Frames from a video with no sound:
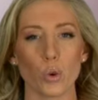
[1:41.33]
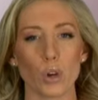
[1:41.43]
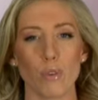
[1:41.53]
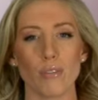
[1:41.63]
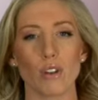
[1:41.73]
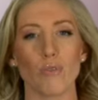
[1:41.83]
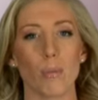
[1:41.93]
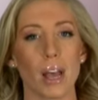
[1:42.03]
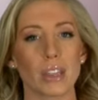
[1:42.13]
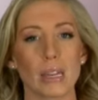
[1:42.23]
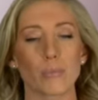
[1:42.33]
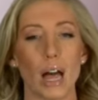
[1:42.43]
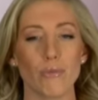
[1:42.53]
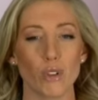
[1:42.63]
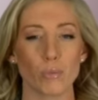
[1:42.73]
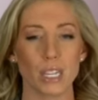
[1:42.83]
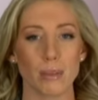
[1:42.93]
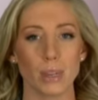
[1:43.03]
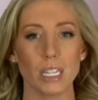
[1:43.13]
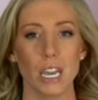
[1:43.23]
quarter revenue from online platform
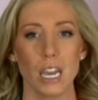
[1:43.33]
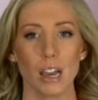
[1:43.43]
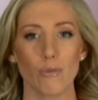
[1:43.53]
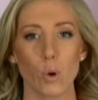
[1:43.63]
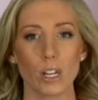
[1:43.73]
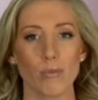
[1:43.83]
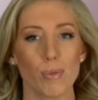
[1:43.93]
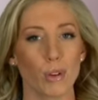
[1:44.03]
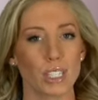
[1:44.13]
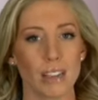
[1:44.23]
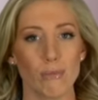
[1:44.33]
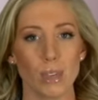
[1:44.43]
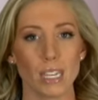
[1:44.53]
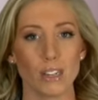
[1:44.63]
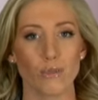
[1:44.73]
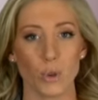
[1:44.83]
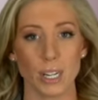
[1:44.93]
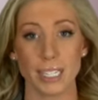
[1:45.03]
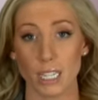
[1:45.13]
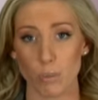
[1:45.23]
segment of $43.7 million to
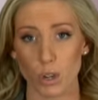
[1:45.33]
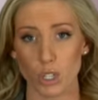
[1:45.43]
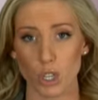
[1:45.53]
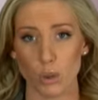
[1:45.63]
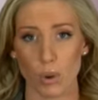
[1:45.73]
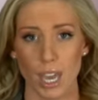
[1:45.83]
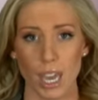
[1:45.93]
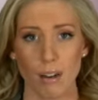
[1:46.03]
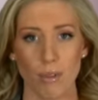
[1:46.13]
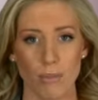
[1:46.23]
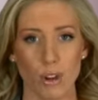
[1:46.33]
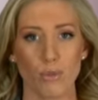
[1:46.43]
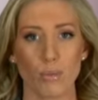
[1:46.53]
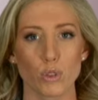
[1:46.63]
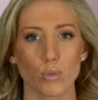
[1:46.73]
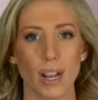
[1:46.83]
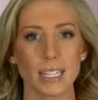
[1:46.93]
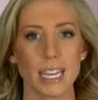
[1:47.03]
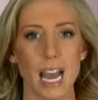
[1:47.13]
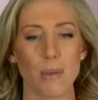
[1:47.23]
$46.2 million, revenue from
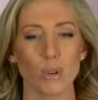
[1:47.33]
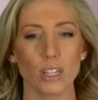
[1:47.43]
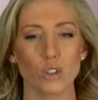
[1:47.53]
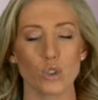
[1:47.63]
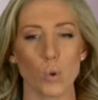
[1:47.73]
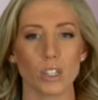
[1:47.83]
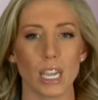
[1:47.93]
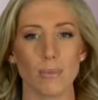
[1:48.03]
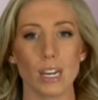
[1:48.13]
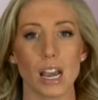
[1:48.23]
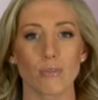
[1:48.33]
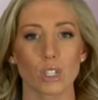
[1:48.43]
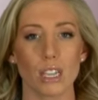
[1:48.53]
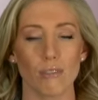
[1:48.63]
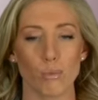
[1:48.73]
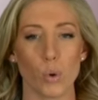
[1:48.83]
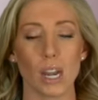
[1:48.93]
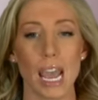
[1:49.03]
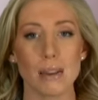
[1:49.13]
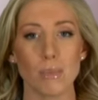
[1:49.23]
directly operated store segment of
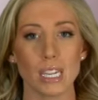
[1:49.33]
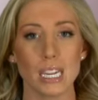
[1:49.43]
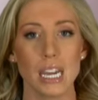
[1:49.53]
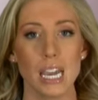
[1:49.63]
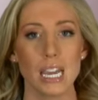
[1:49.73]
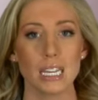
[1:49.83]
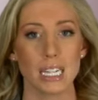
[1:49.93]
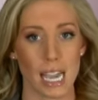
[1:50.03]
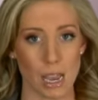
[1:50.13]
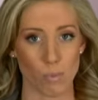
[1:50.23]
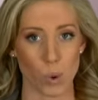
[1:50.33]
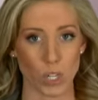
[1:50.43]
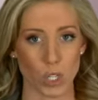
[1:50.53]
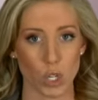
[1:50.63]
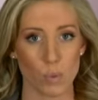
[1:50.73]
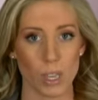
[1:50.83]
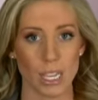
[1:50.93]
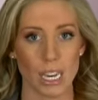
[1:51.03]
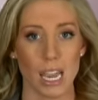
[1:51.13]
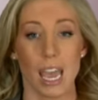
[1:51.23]
$7.8 million to $8.2
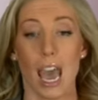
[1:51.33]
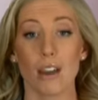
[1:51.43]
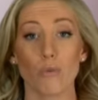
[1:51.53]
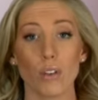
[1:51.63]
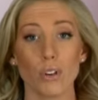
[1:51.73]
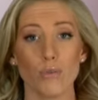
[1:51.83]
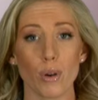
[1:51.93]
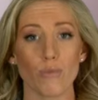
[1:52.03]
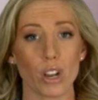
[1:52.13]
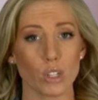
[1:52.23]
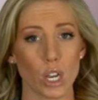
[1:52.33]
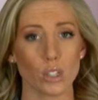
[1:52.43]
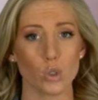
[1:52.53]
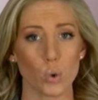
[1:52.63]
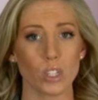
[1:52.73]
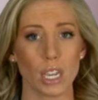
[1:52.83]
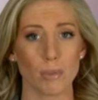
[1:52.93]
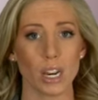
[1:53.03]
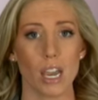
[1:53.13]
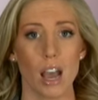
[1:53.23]
million, and revenue from franchise store
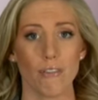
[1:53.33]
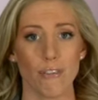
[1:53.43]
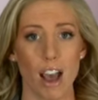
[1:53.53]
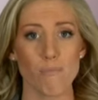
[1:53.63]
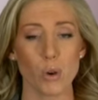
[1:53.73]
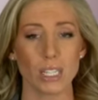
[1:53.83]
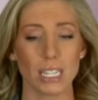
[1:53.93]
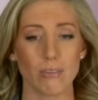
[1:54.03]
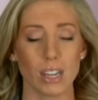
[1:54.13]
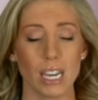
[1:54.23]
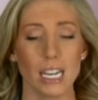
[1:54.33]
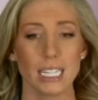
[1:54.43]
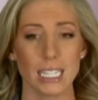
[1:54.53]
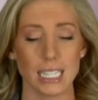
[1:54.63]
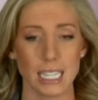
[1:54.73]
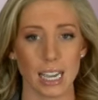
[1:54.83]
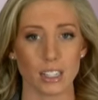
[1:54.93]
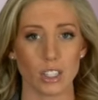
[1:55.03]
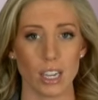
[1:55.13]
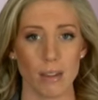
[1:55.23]
segment of $5.7 to
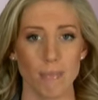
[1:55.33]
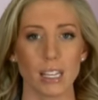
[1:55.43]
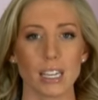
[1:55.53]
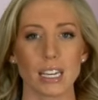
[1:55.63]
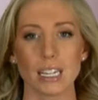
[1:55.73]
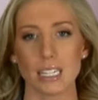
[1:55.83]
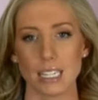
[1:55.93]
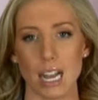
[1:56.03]
$6 million.